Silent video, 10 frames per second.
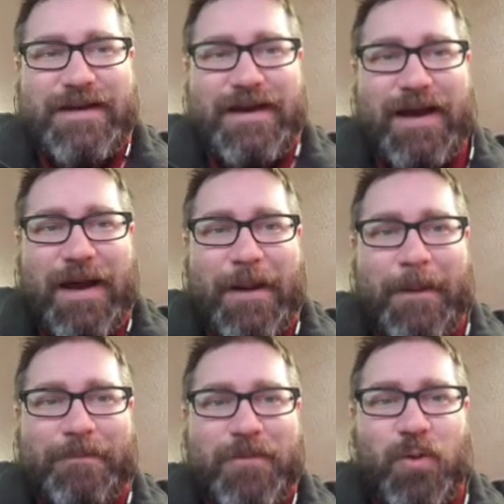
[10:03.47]

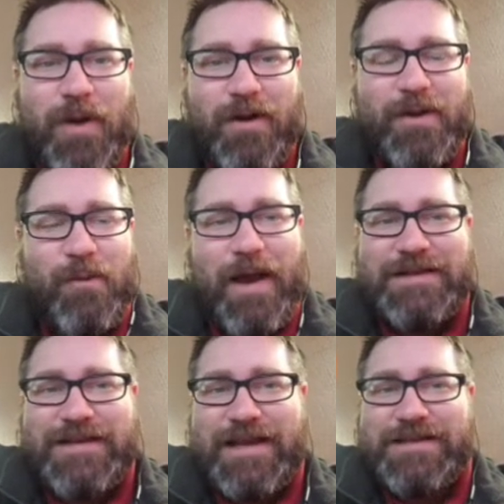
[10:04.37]
Rarity
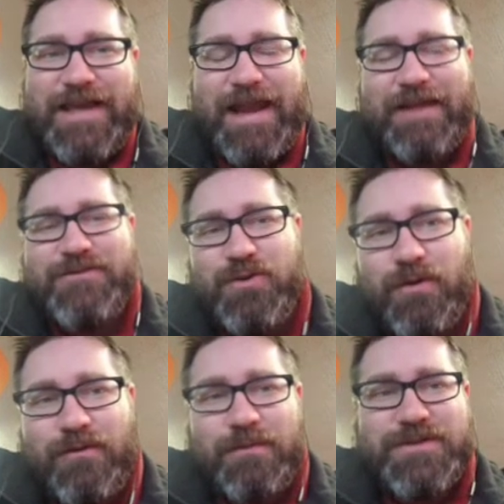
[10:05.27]
wise, I guess you can't have two
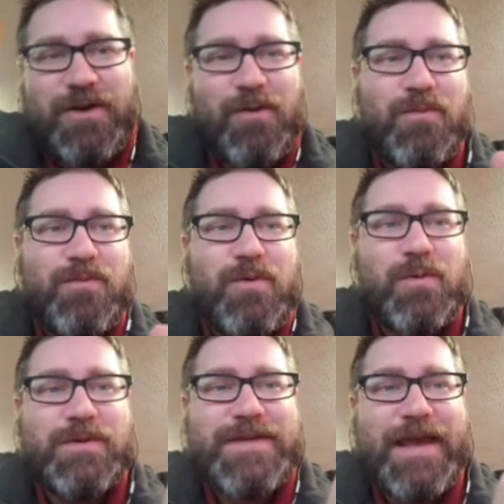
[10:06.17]
of them, so
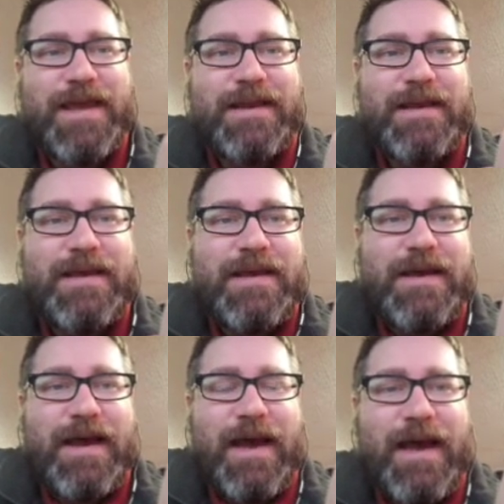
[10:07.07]
we'll take it.
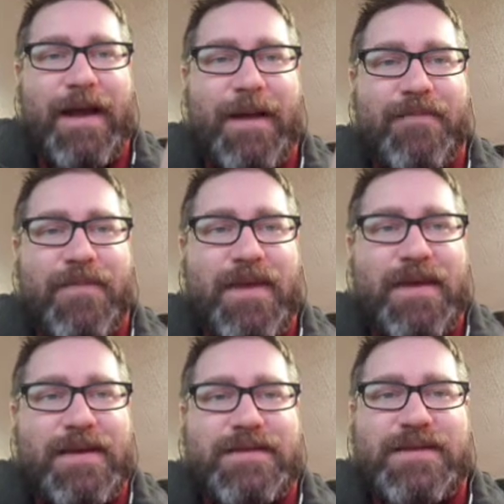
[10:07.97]

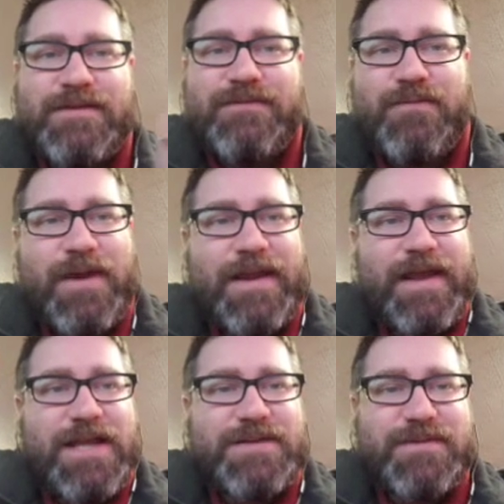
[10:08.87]
The void
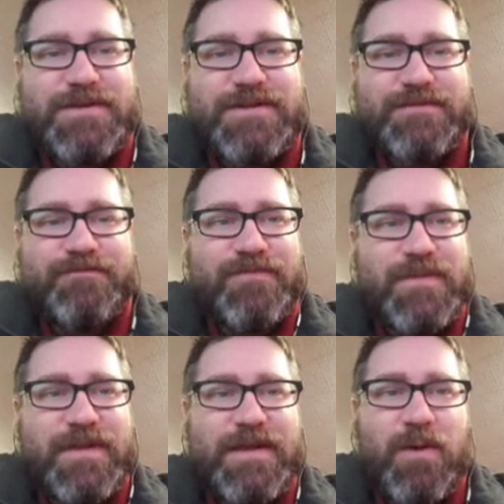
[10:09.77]
engagements,
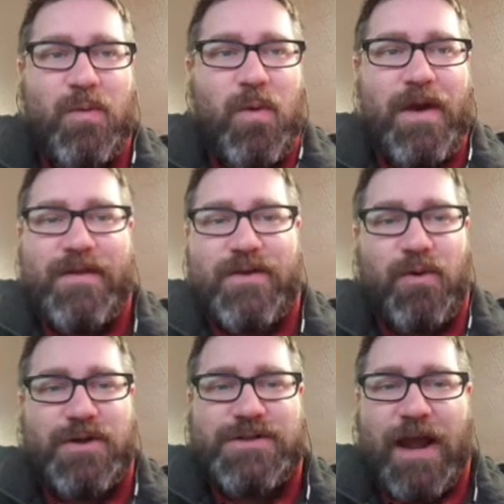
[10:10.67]
the one of the
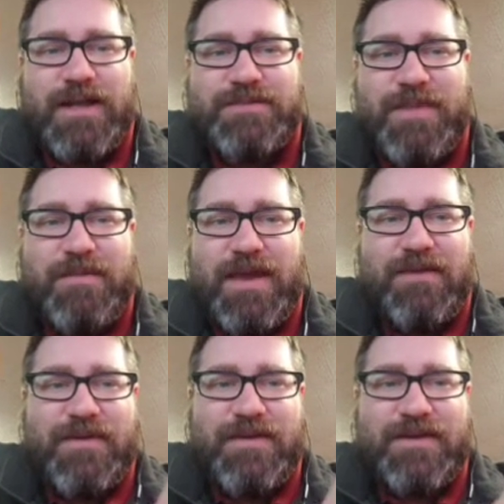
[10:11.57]
gore childs, maybe
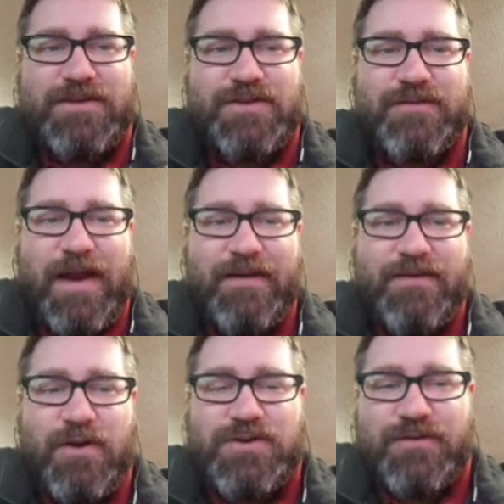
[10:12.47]
even the survivor,
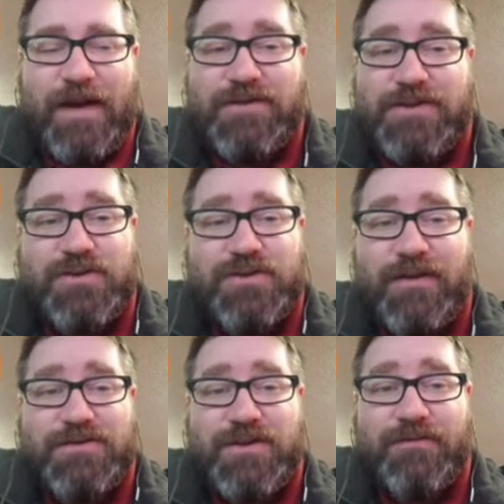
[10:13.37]
no survivors. No
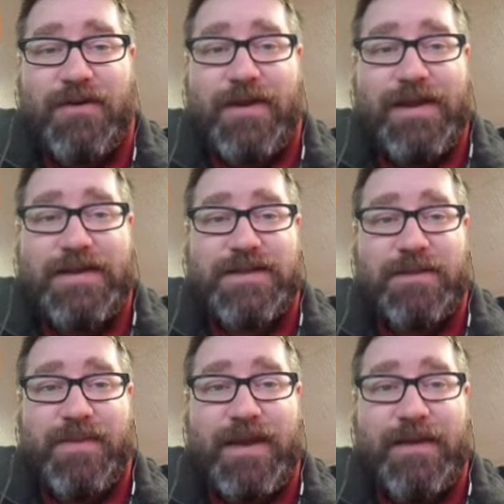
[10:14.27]
survivors could very easily
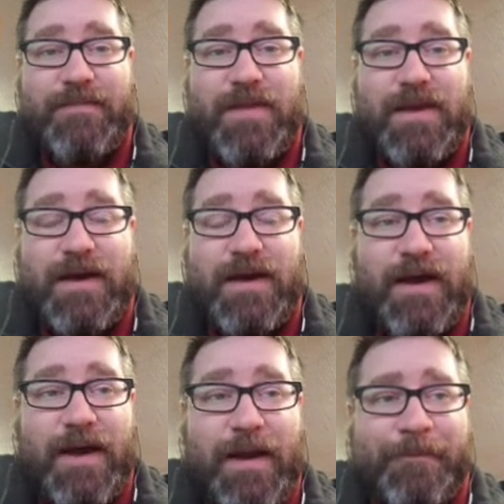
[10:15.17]
be
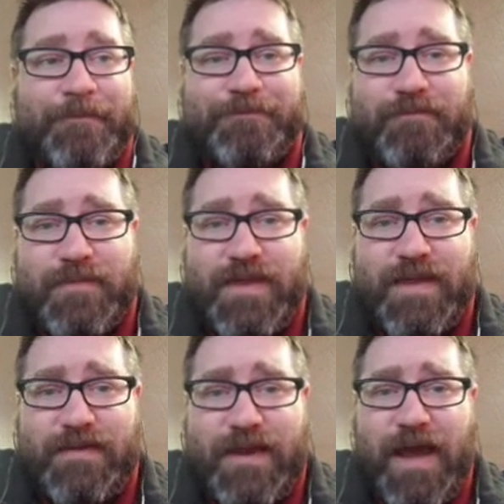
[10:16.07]

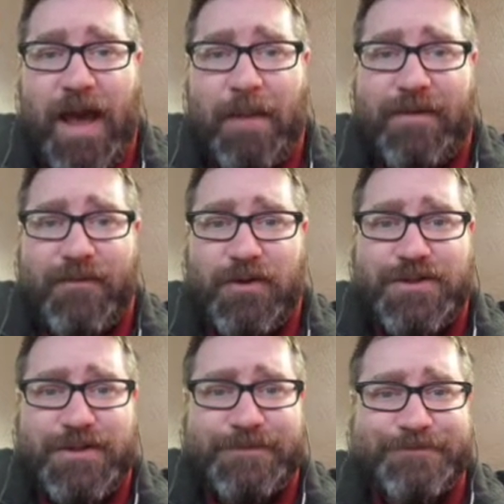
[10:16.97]
the common
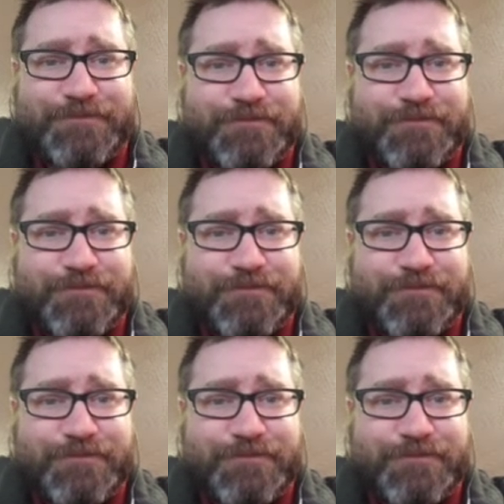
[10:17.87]
version.